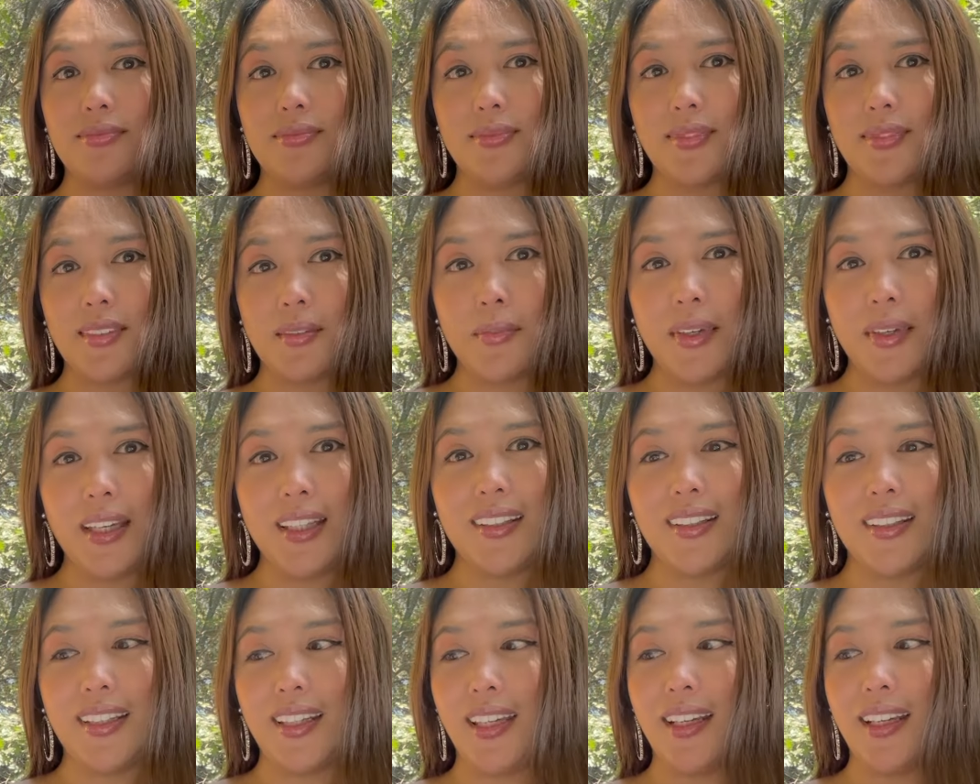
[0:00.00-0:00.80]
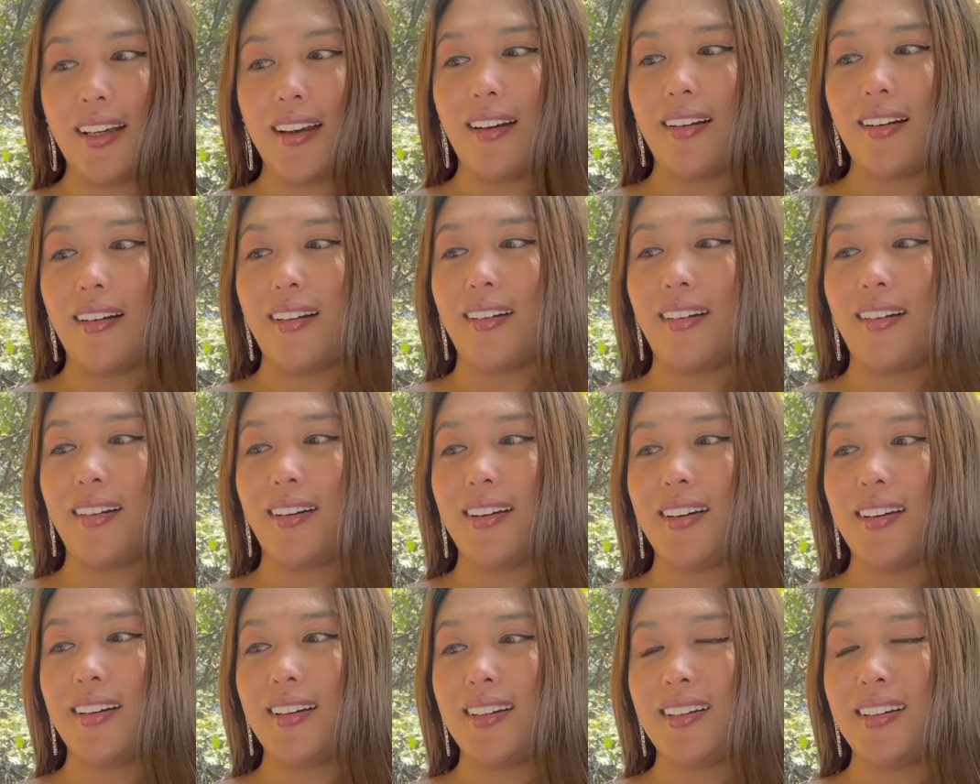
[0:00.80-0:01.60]
Amazing, huh?
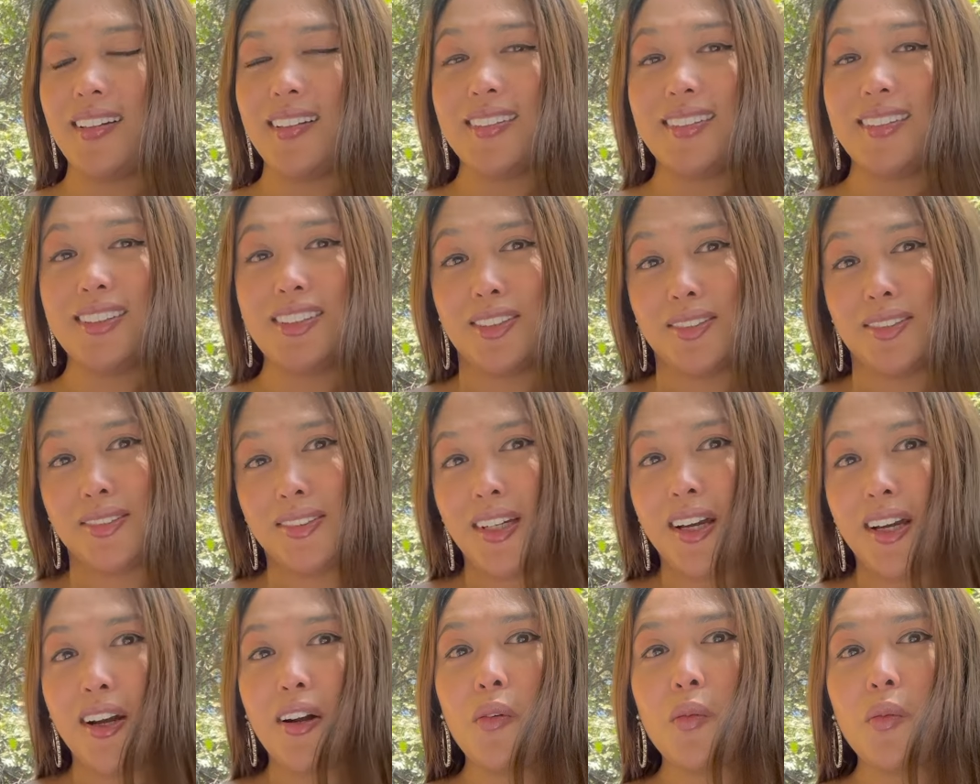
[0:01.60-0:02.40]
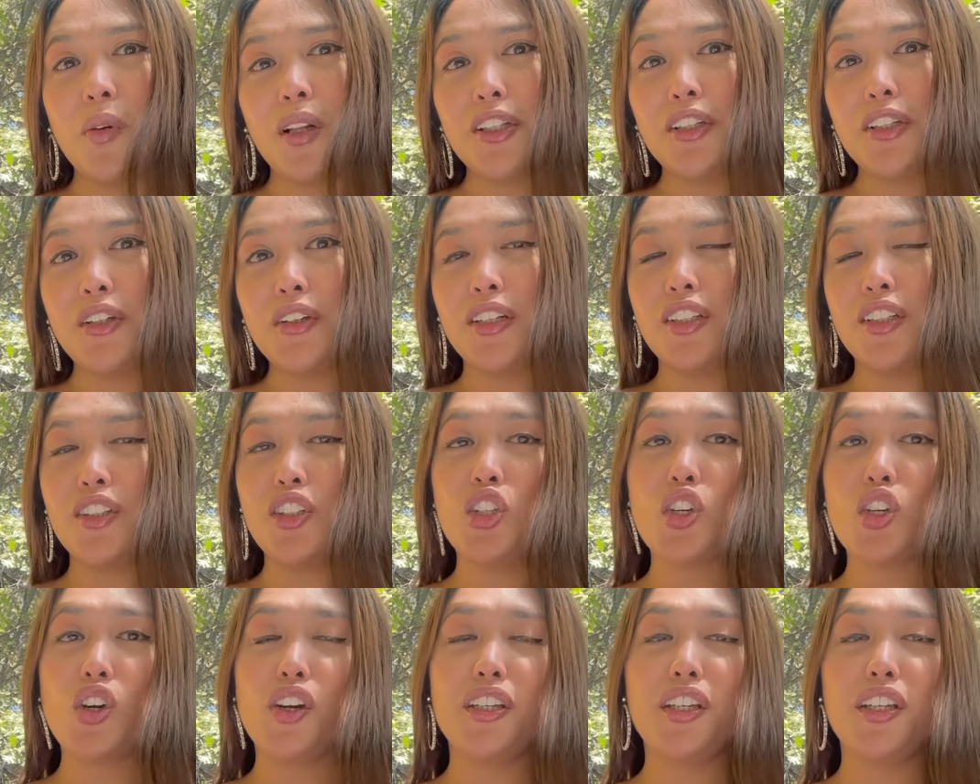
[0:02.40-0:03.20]
While you're
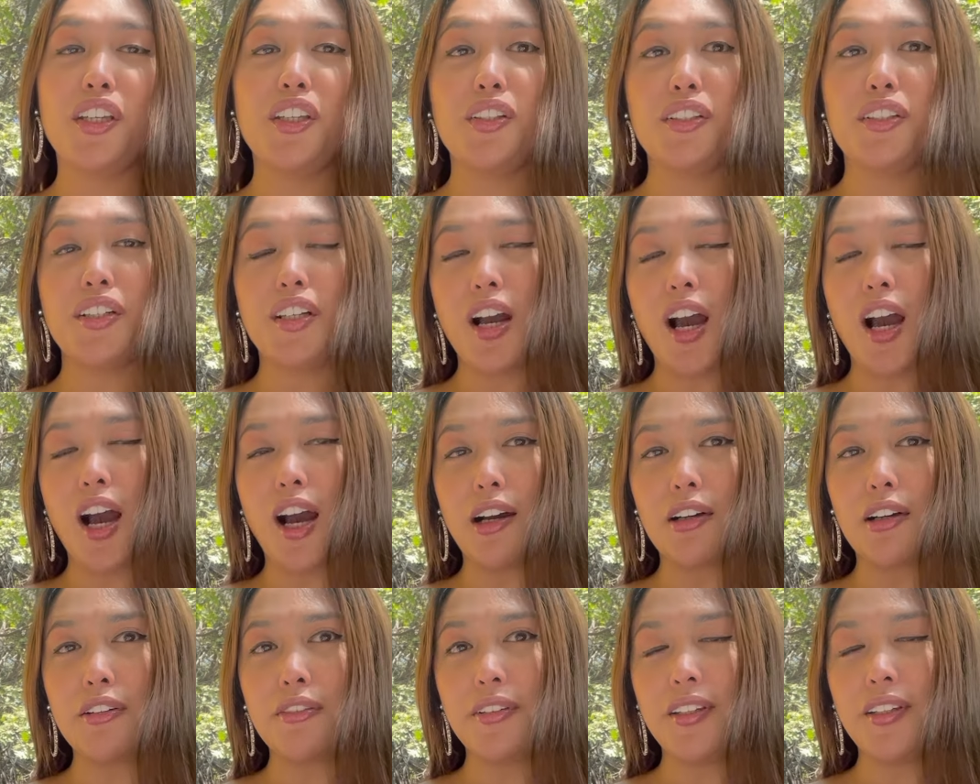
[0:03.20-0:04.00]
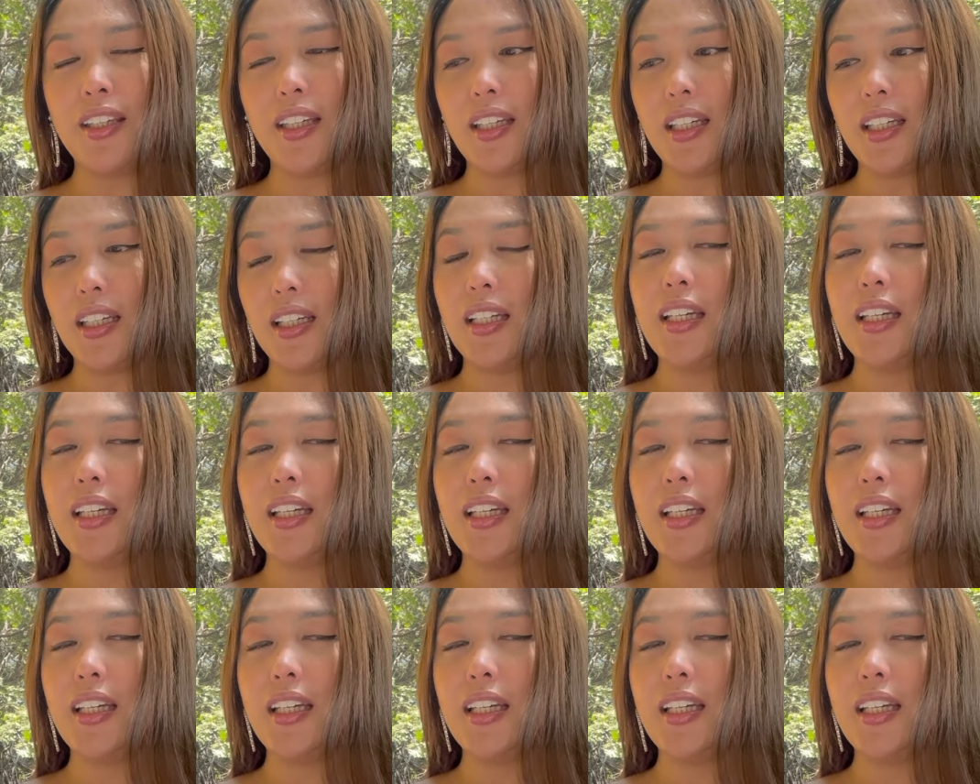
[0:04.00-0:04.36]
enjoying your coffee,